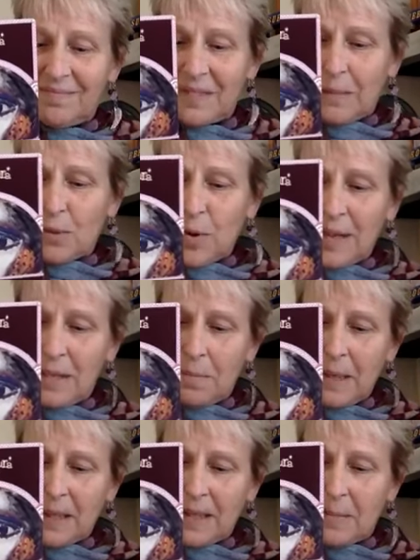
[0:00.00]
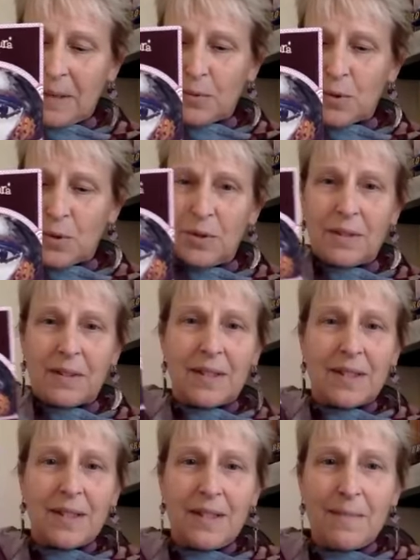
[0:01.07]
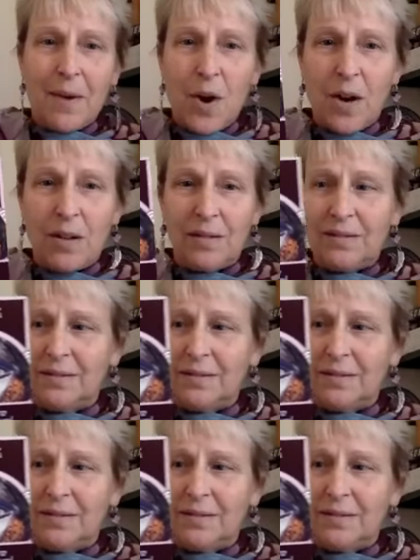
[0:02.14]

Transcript: I'm trying to pick them up so you can see them all.